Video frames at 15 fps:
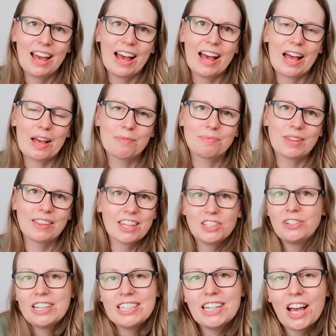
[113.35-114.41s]
And
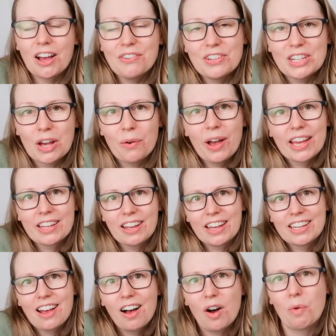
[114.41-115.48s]
that's really tough, you know,
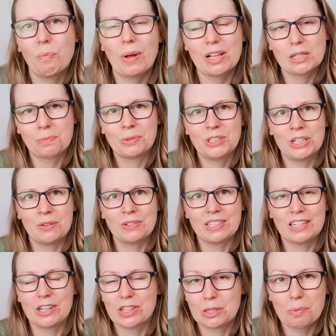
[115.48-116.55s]
I can't welcome
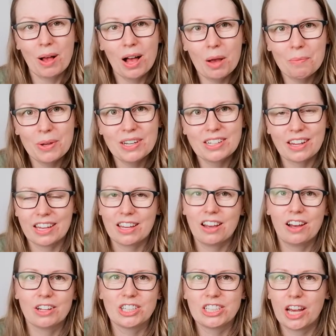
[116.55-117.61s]
students into the department, I
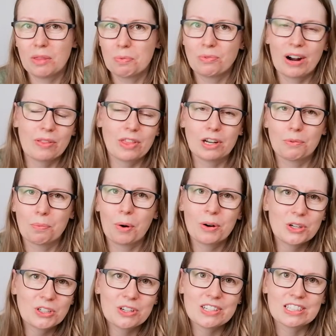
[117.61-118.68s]
can't show them around the
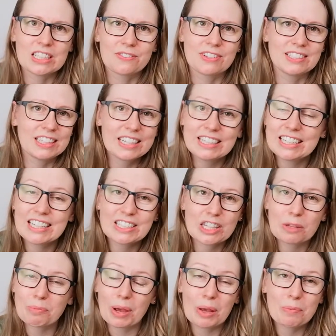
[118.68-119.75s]
laboratories and the facilities
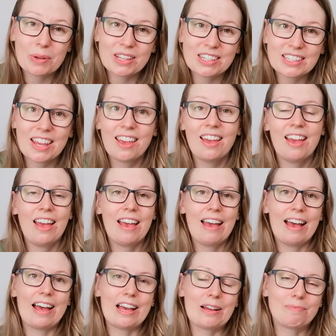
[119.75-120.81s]
at the moment,
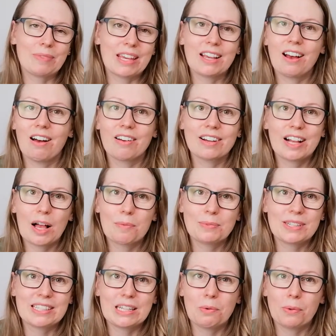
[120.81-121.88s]
they can't come
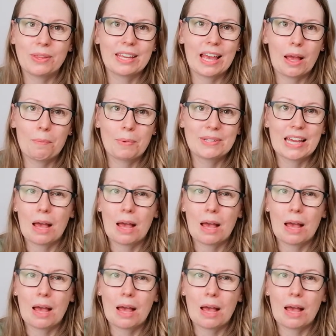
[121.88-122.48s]
to see what the campus